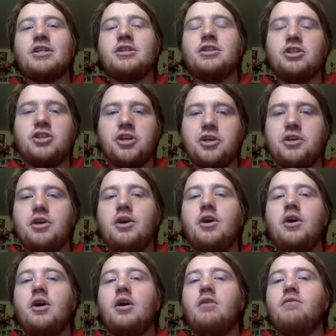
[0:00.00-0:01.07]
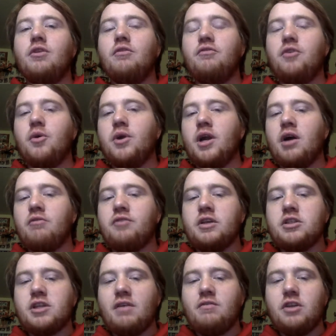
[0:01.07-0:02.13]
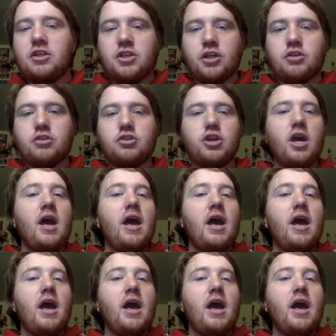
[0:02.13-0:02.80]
to see for the Philadelphia 76ers.